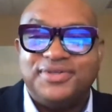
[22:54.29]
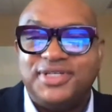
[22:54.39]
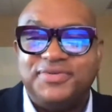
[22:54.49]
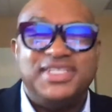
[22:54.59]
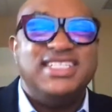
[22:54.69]
She
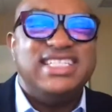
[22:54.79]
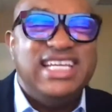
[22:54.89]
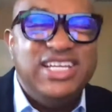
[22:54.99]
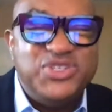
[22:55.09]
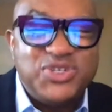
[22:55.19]
was a
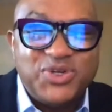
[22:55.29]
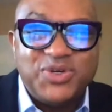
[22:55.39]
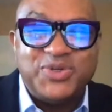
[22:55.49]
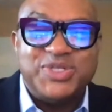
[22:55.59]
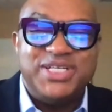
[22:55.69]

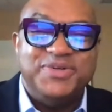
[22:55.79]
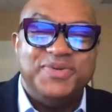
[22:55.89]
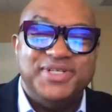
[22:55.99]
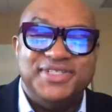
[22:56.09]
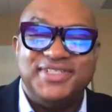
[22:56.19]
teacher. She
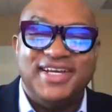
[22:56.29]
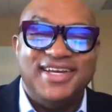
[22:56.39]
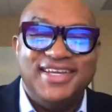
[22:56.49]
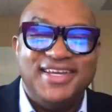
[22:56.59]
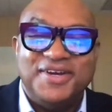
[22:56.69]
was
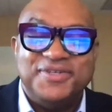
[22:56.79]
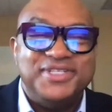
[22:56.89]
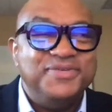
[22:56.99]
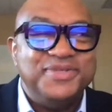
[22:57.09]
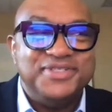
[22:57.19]

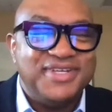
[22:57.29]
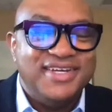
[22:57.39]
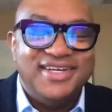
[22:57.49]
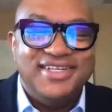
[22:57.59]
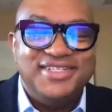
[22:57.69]

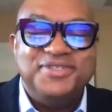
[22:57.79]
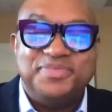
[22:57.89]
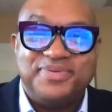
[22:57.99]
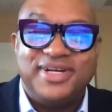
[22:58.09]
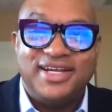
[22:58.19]
a
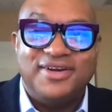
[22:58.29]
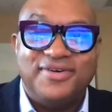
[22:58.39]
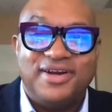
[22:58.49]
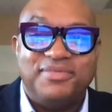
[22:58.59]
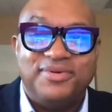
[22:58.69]
pretty
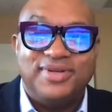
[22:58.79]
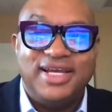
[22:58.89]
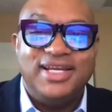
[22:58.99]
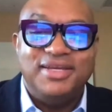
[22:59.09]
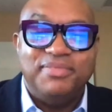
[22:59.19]
incredible
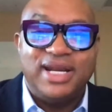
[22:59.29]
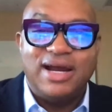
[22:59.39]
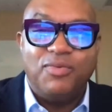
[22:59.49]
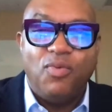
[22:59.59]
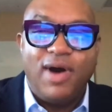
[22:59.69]
lady, but I
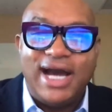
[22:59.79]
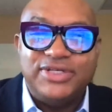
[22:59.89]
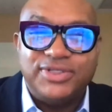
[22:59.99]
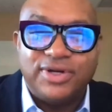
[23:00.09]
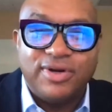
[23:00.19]

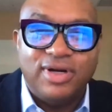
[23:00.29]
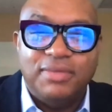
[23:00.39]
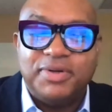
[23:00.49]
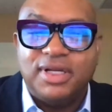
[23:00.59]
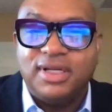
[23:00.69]
watched her
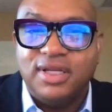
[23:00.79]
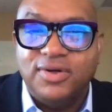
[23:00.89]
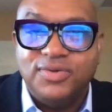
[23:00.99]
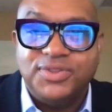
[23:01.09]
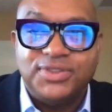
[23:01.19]
up
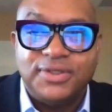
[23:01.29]
close,